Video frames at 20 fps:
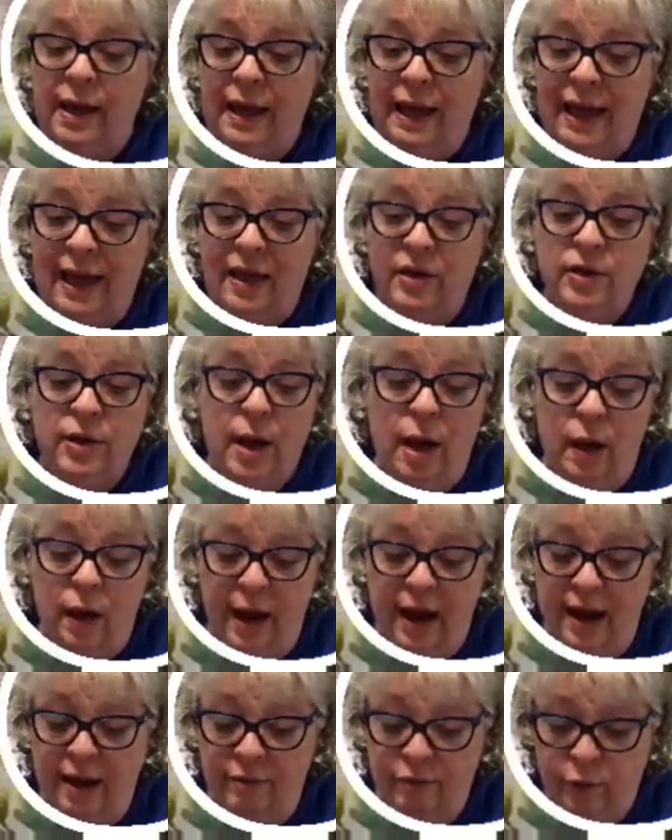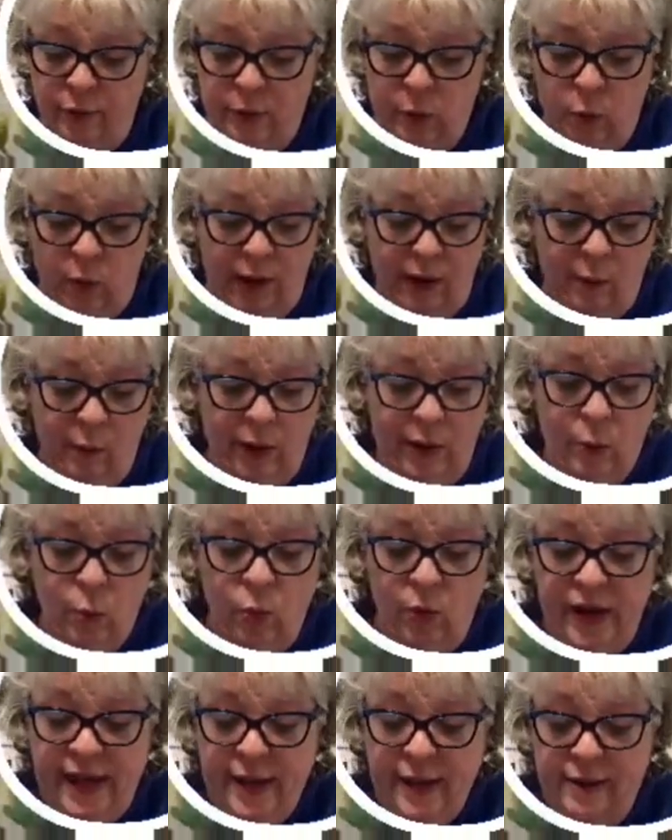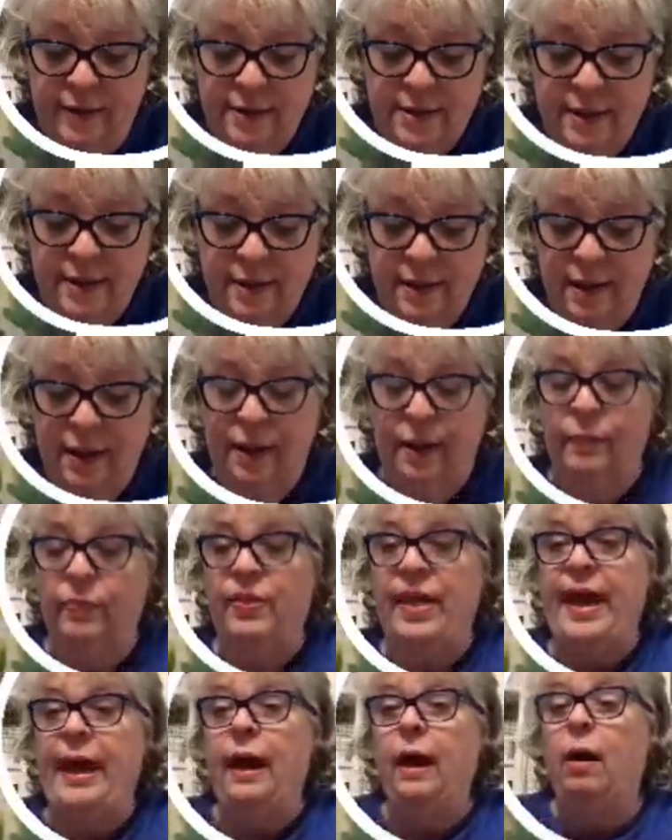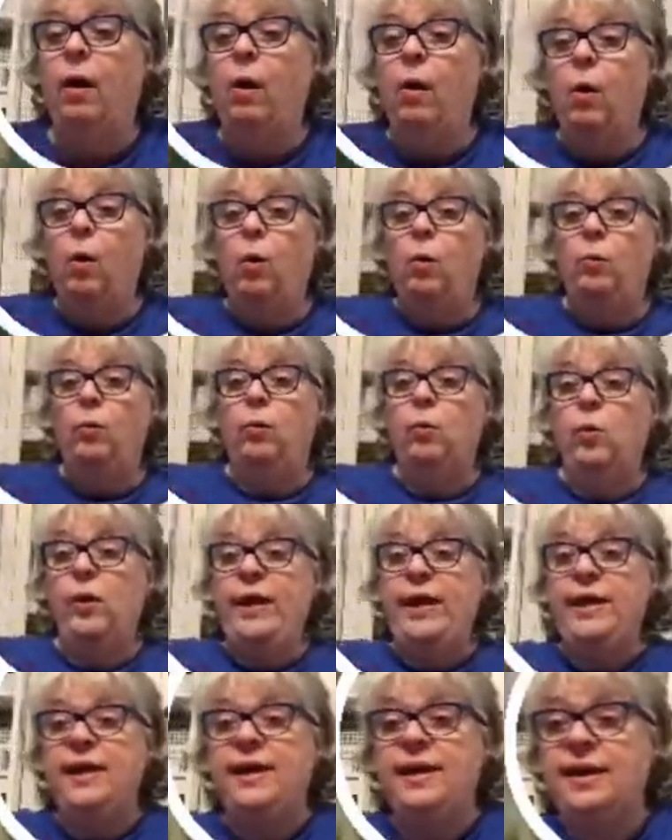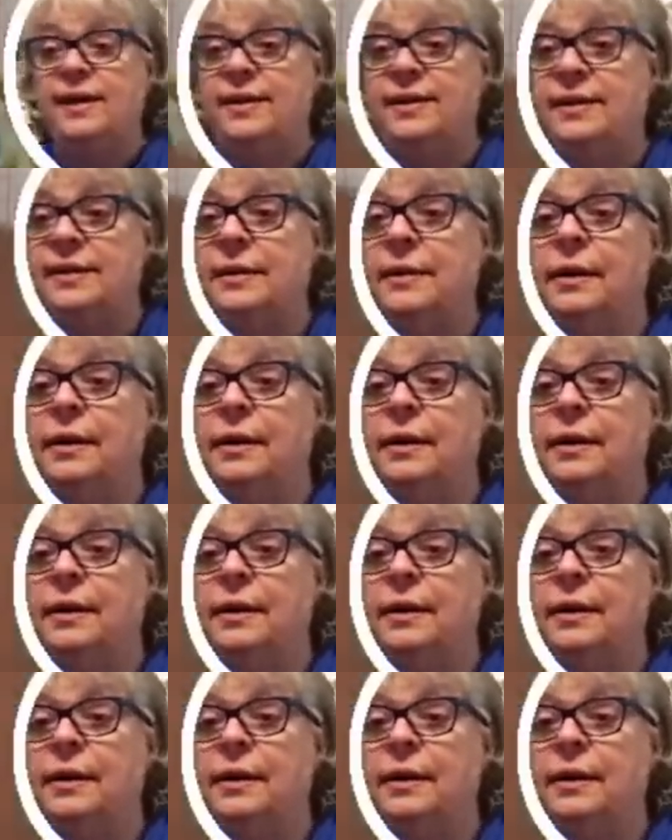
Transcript: And, y'all, everywhere we went that whole weekend,